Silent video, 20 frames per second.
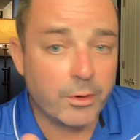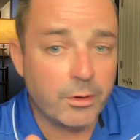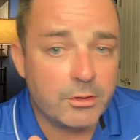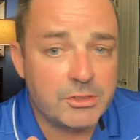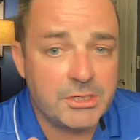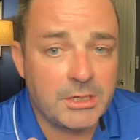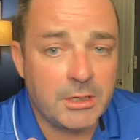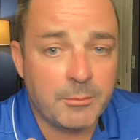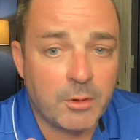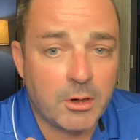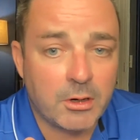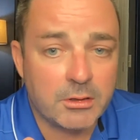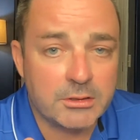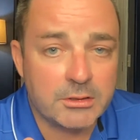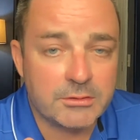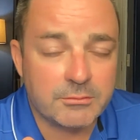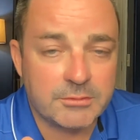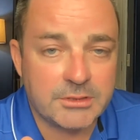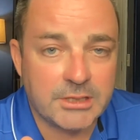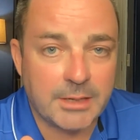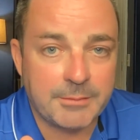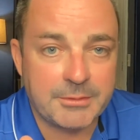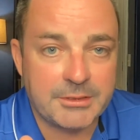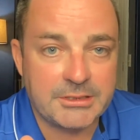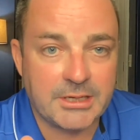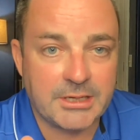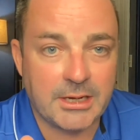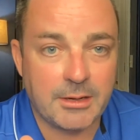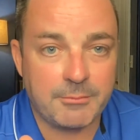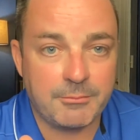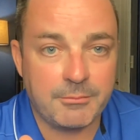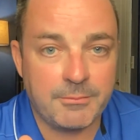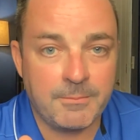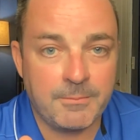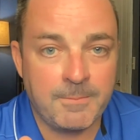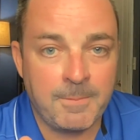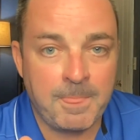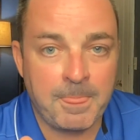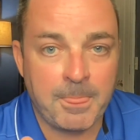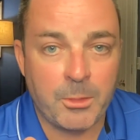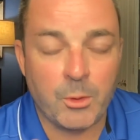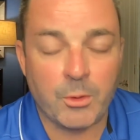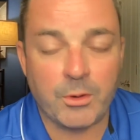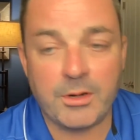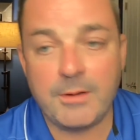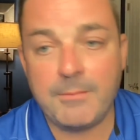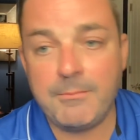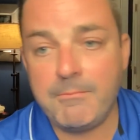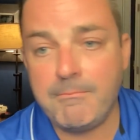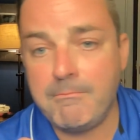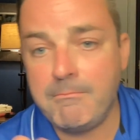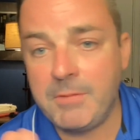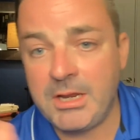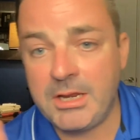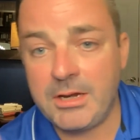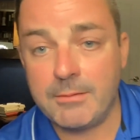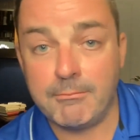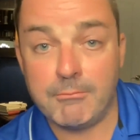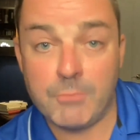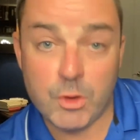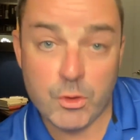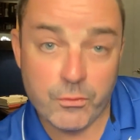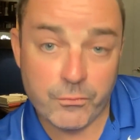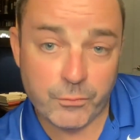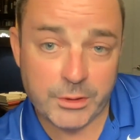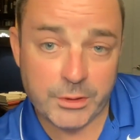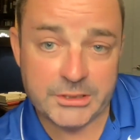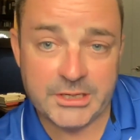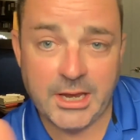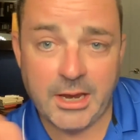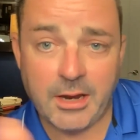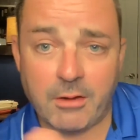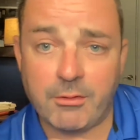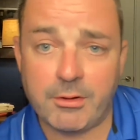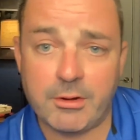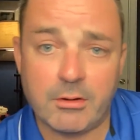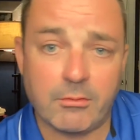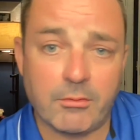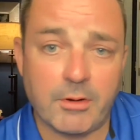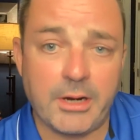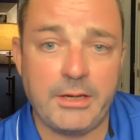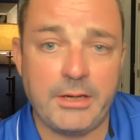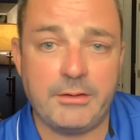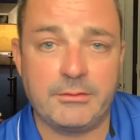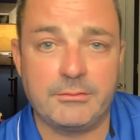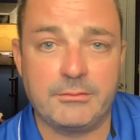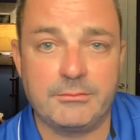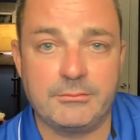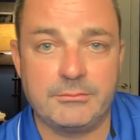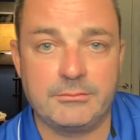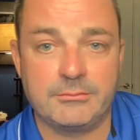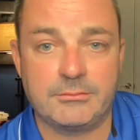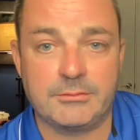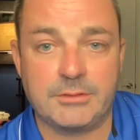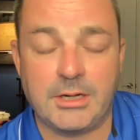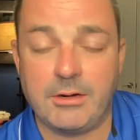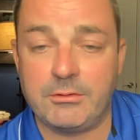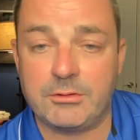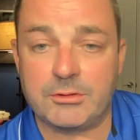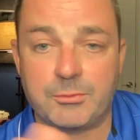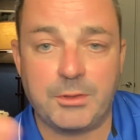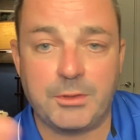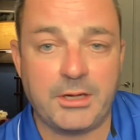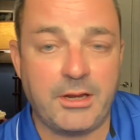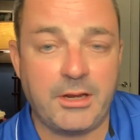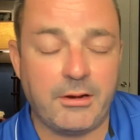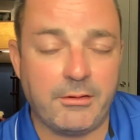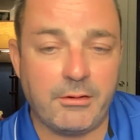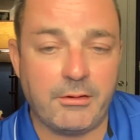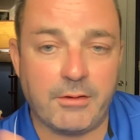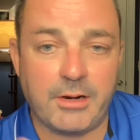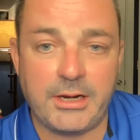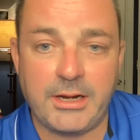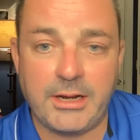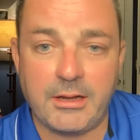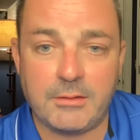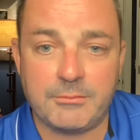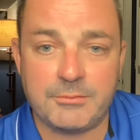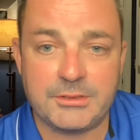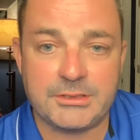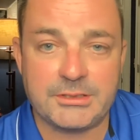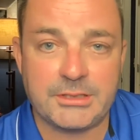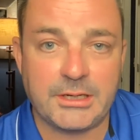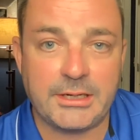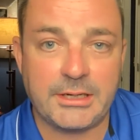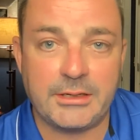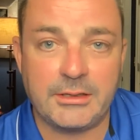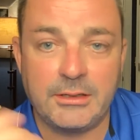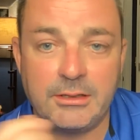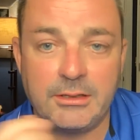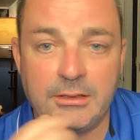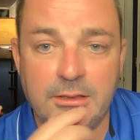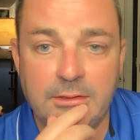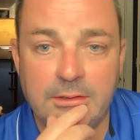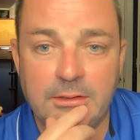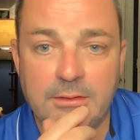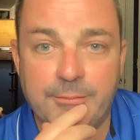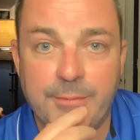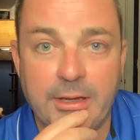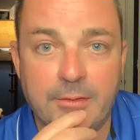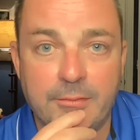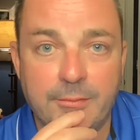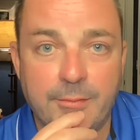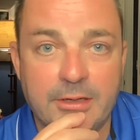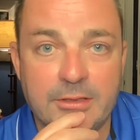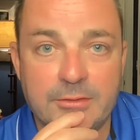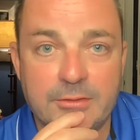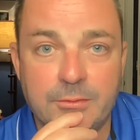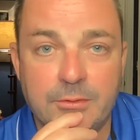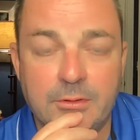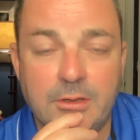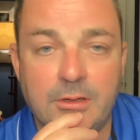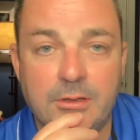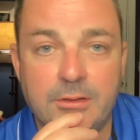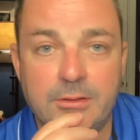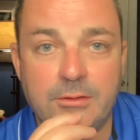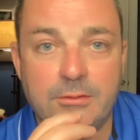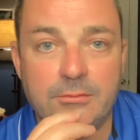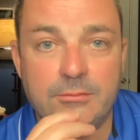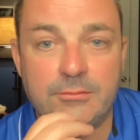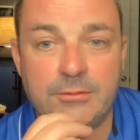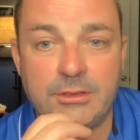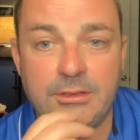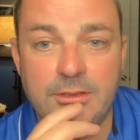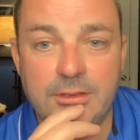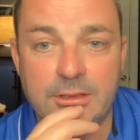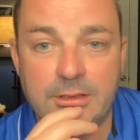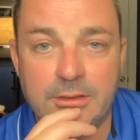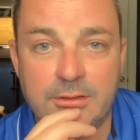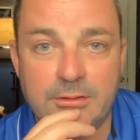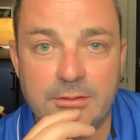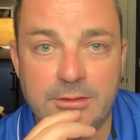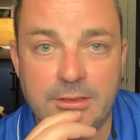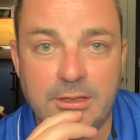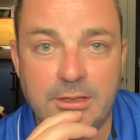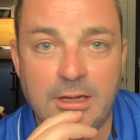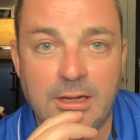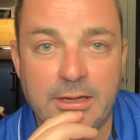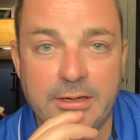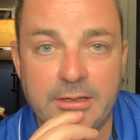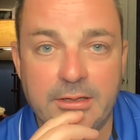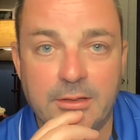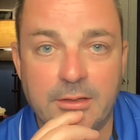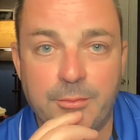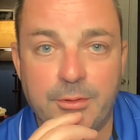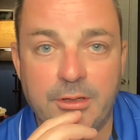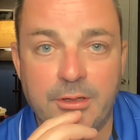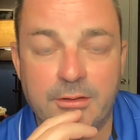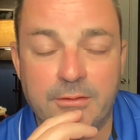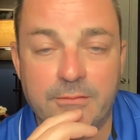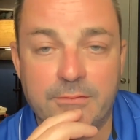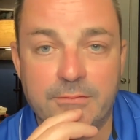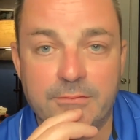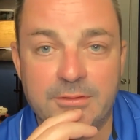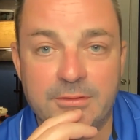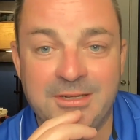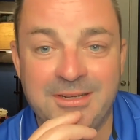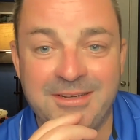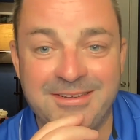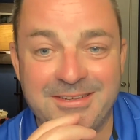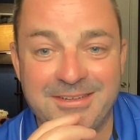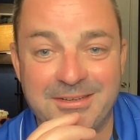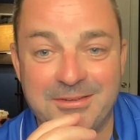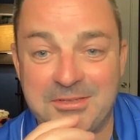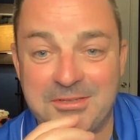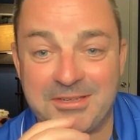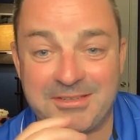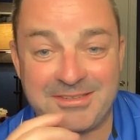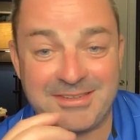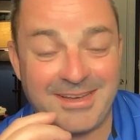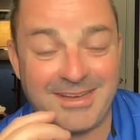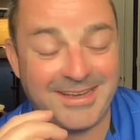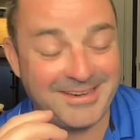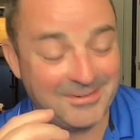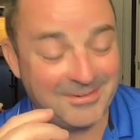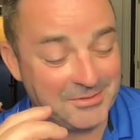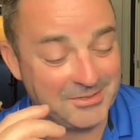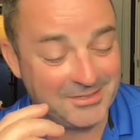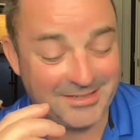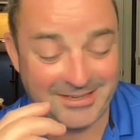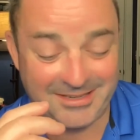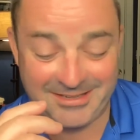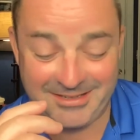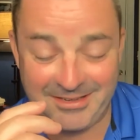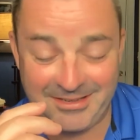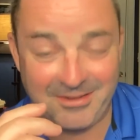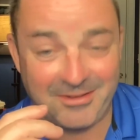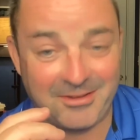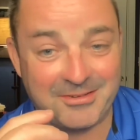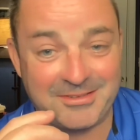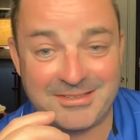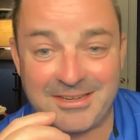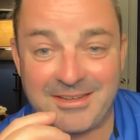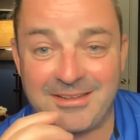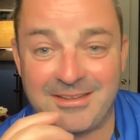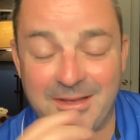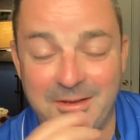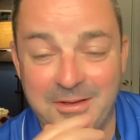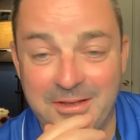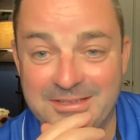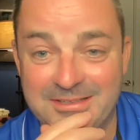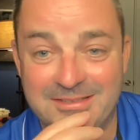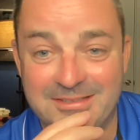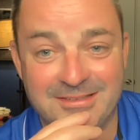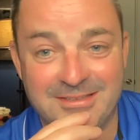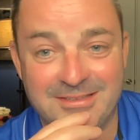where your GMR is from time to time. You're going to need to move which carrier you're writing. I know there's one carrier right now. I'm just like, man, we might as well call you the decline company of. I was like, oh, the guy,